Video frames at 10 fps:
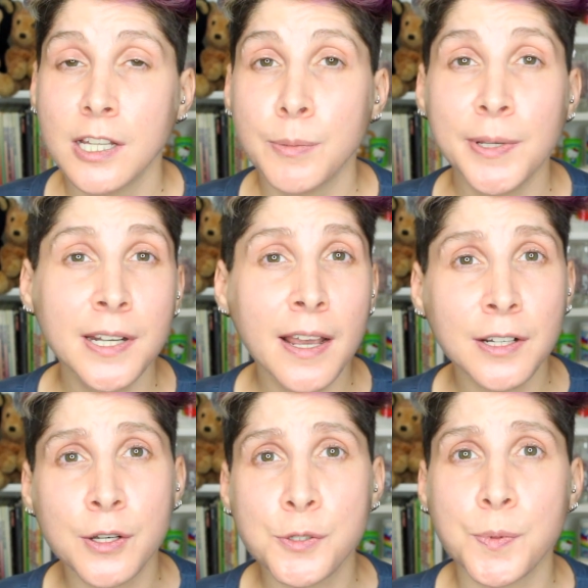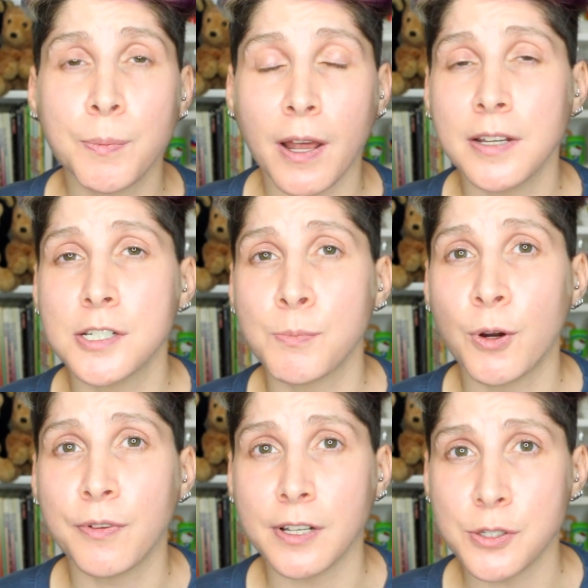To be diagnosed with body
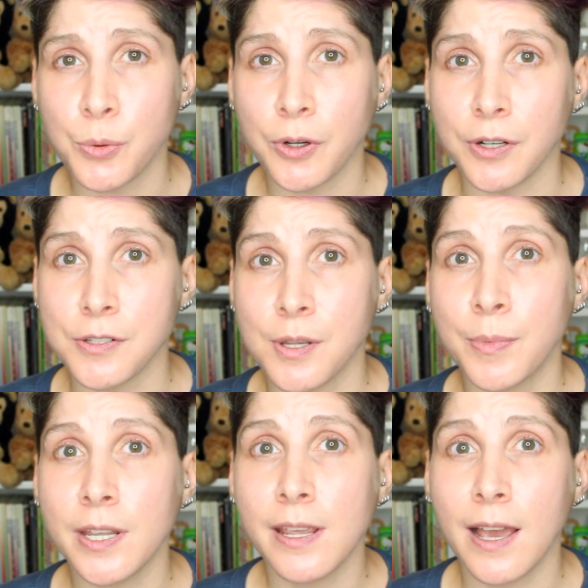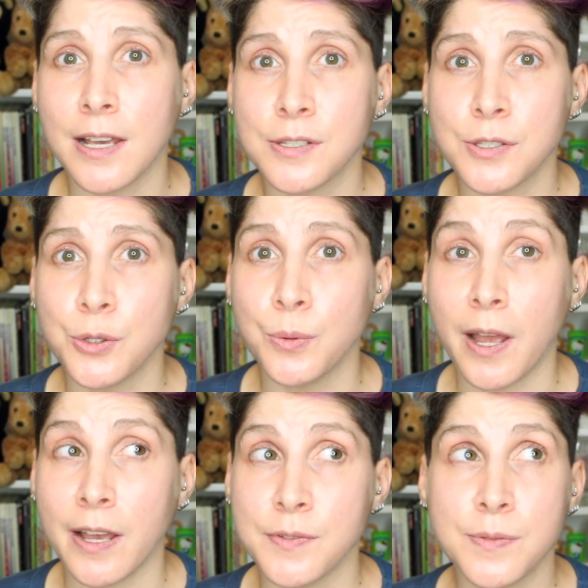dysmorphic disorder, somebody has to
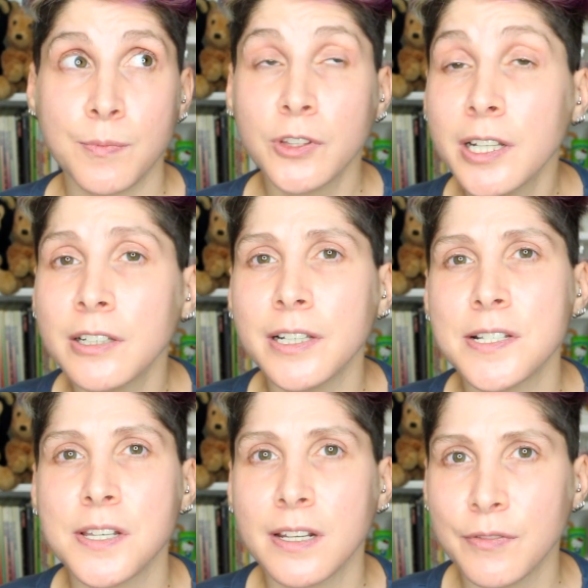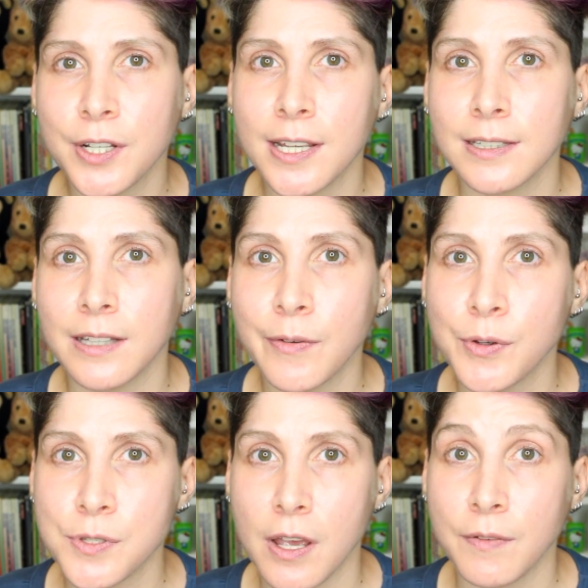have clinically significant
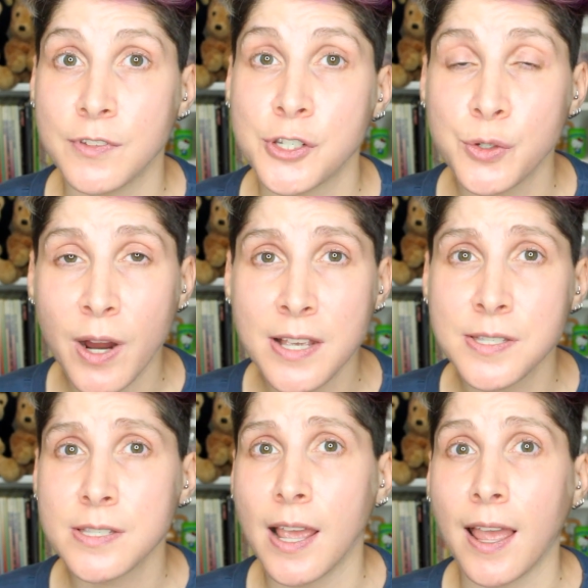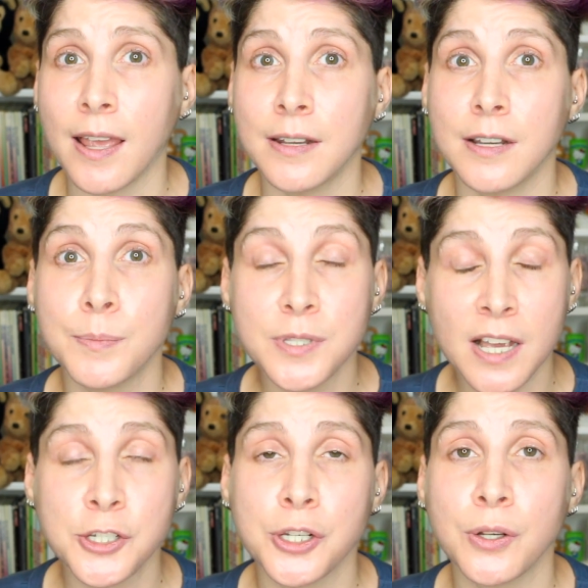levels of distress and
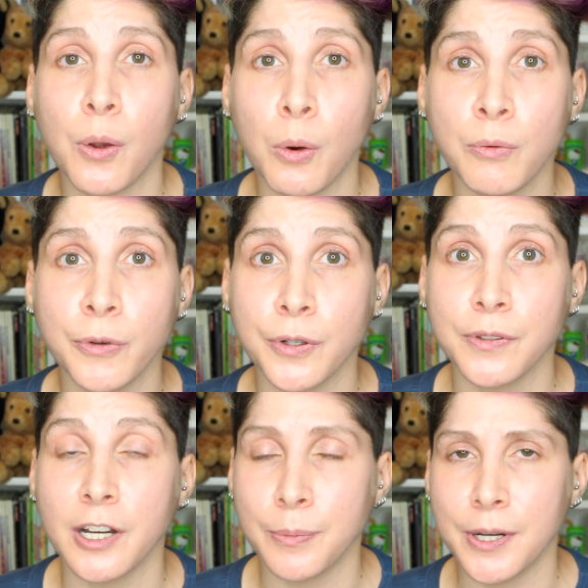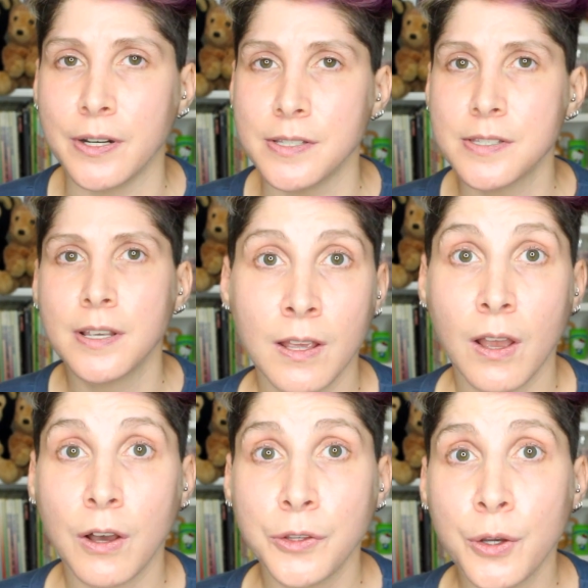obsession over their appearance.
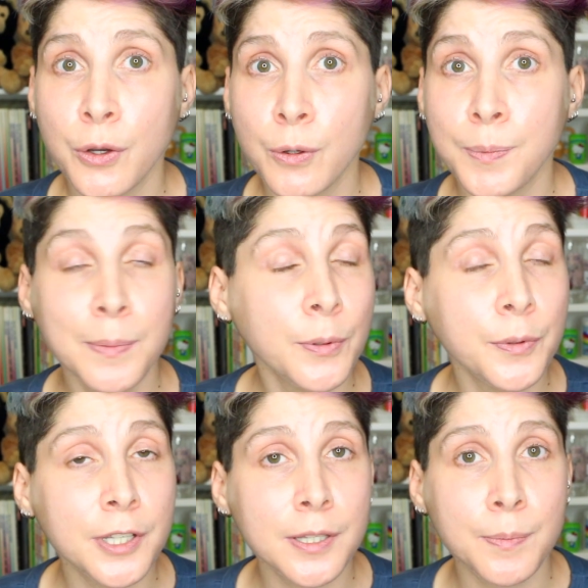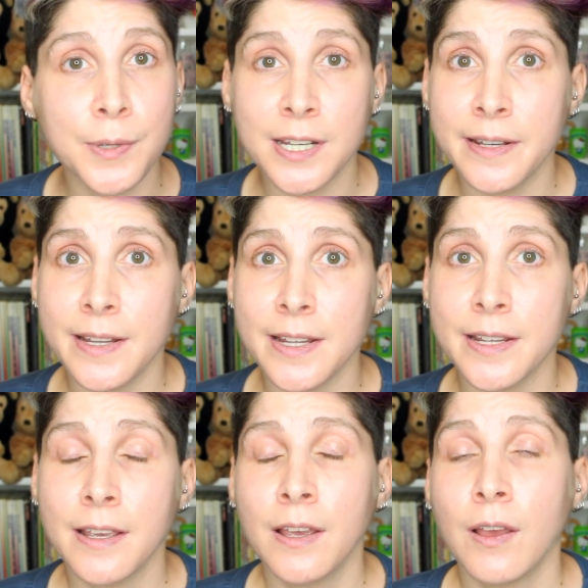Although people with
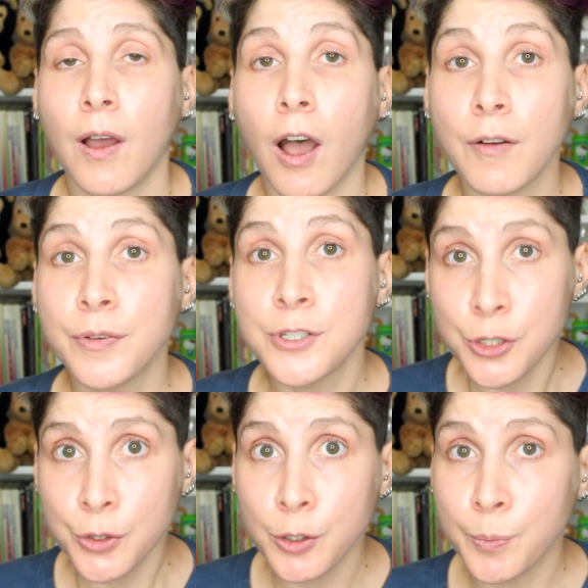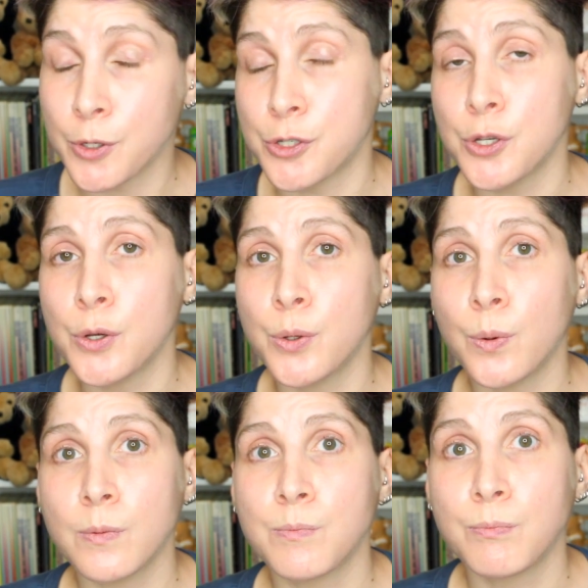BDD often do
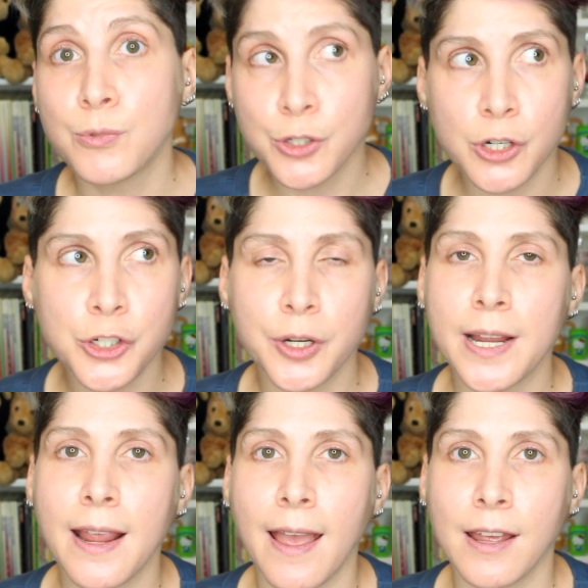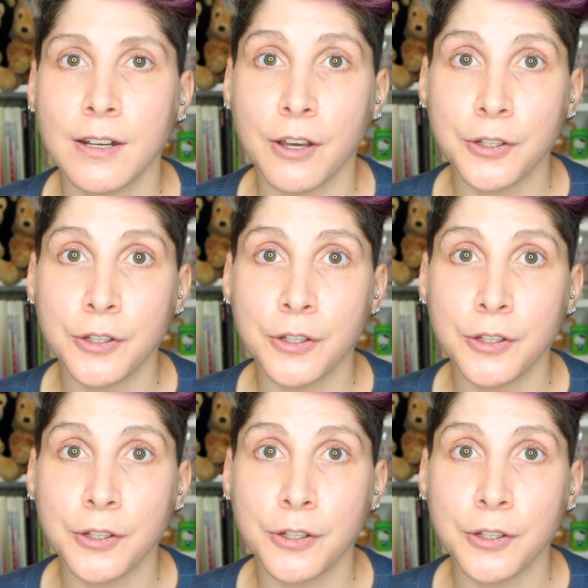pursue surgery and